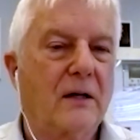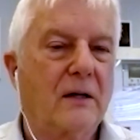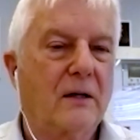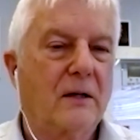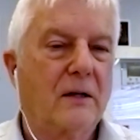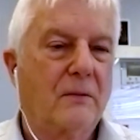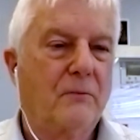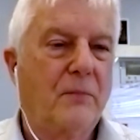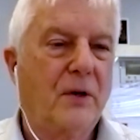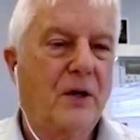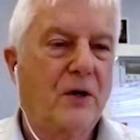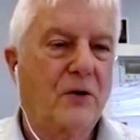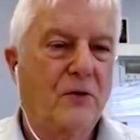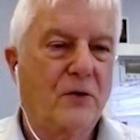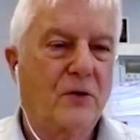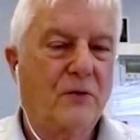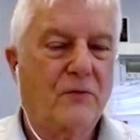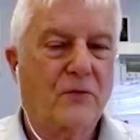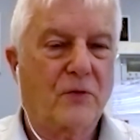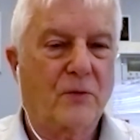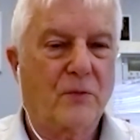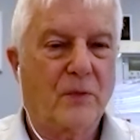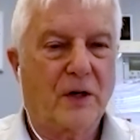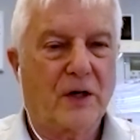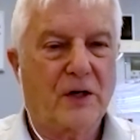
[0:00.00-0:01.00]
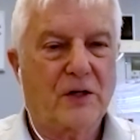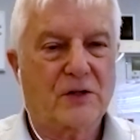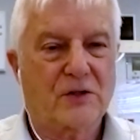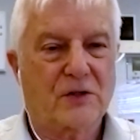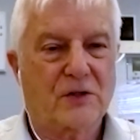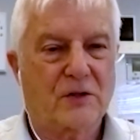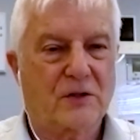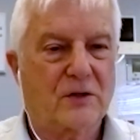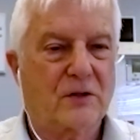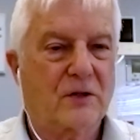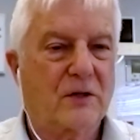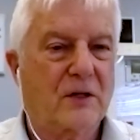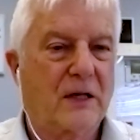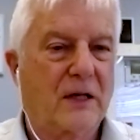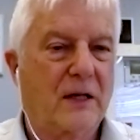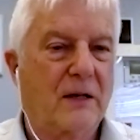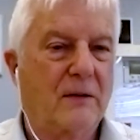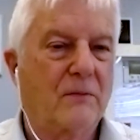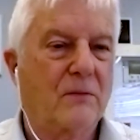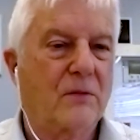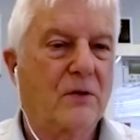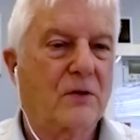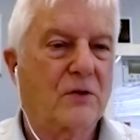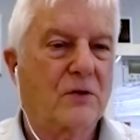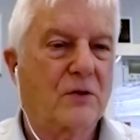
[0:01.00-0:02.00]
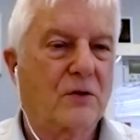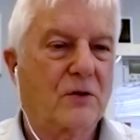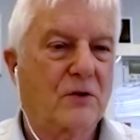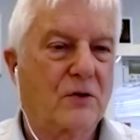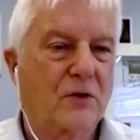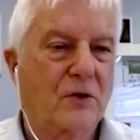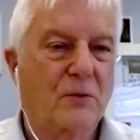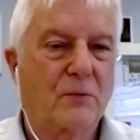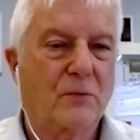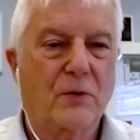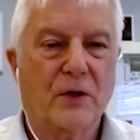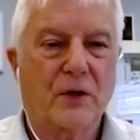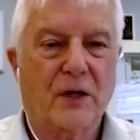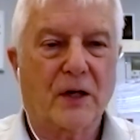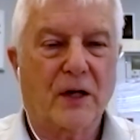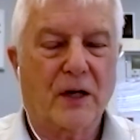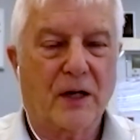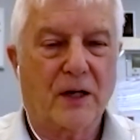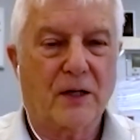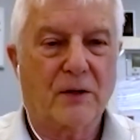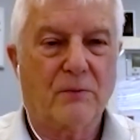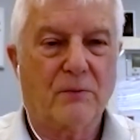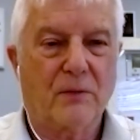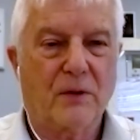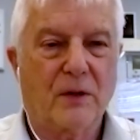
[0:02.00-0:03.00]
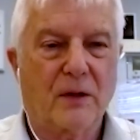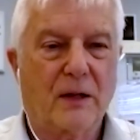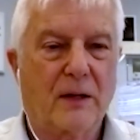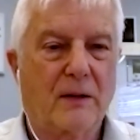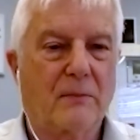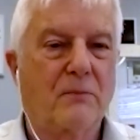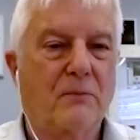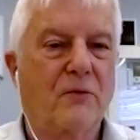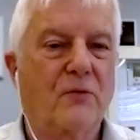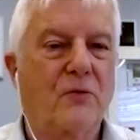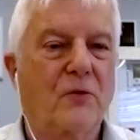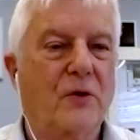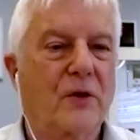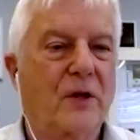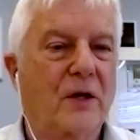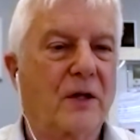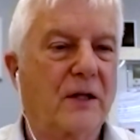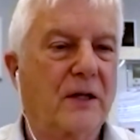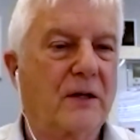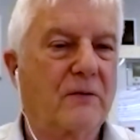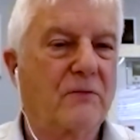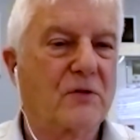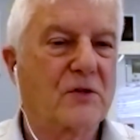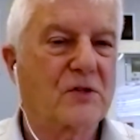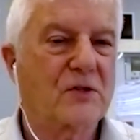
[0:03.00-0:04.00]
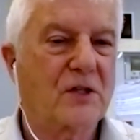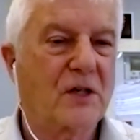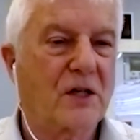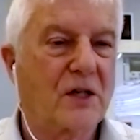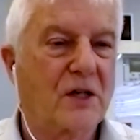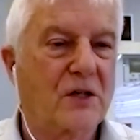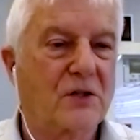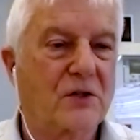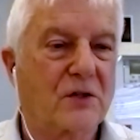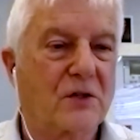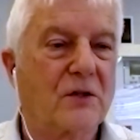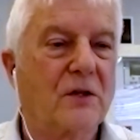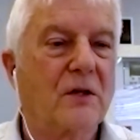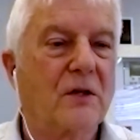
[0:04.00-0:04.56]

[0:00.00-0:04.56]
better information to the brigade before they leave the station